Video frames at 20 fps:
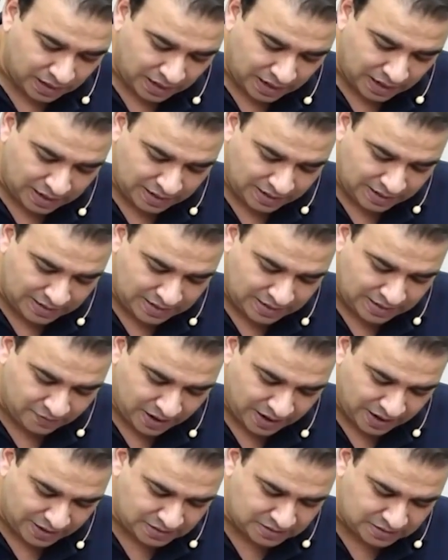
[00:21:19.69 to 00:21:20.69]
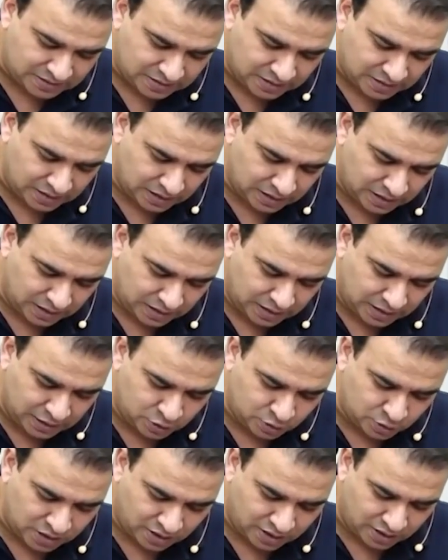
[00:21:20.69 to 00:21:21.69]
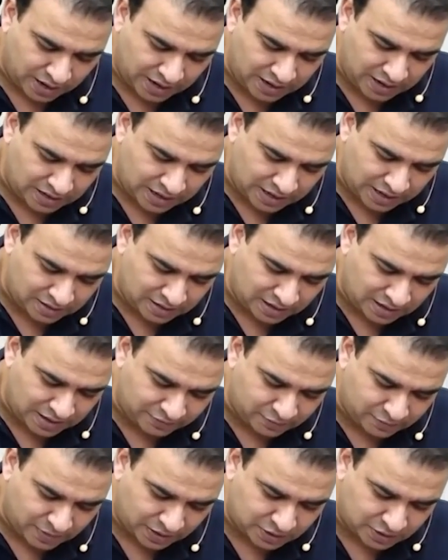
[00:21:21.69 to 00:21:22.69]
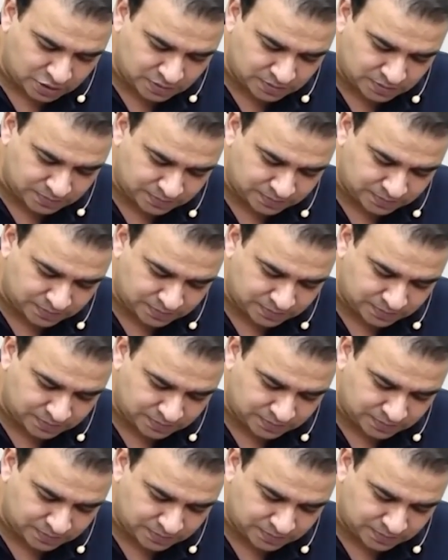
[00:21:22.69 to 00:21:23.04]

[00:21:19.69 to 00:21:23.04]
and it divides into the right and the left branch.